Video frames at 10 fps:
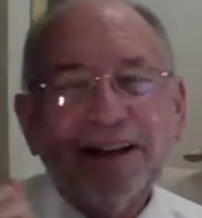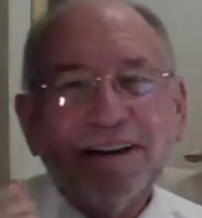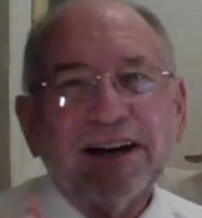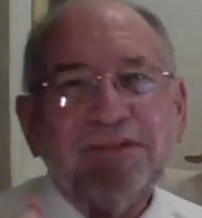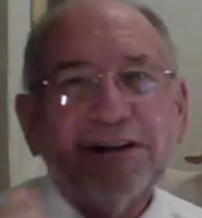
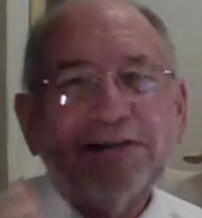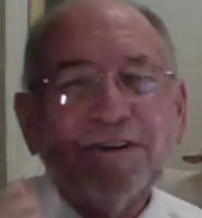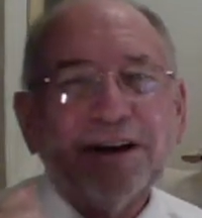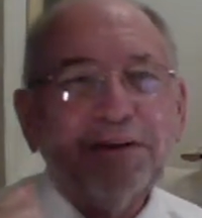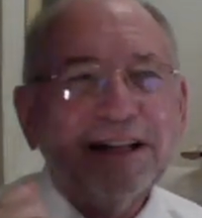country, for
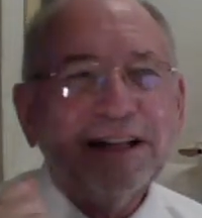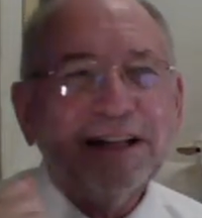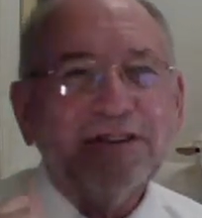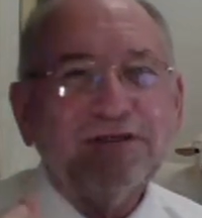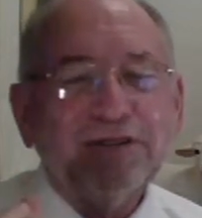our
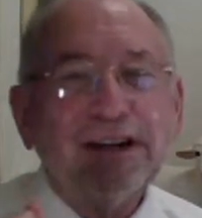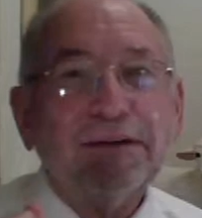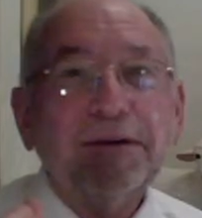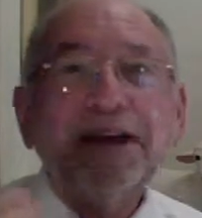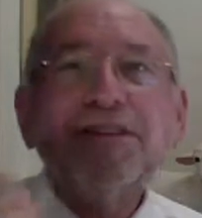religious
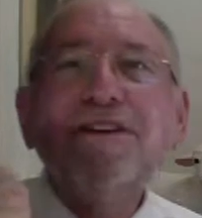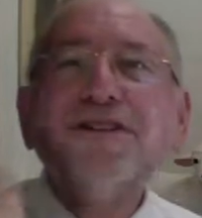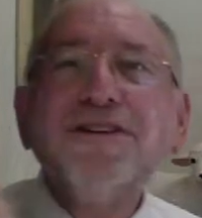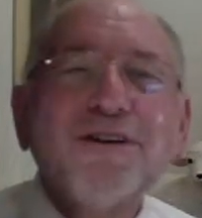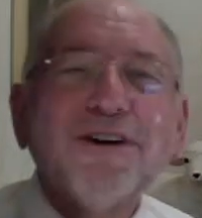freedom. This
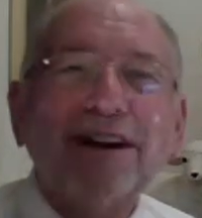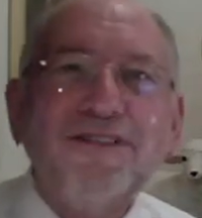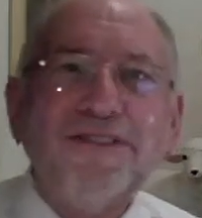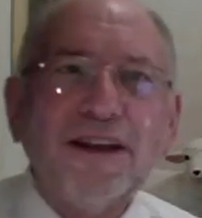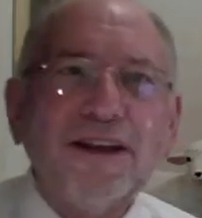is for our
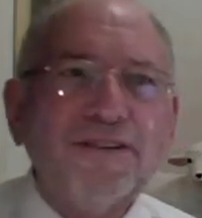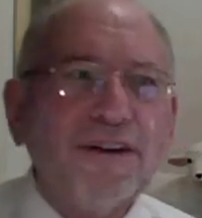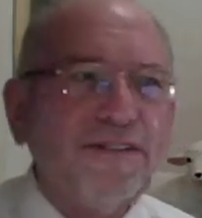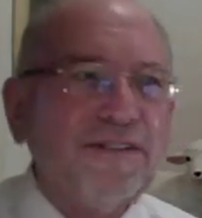citizens,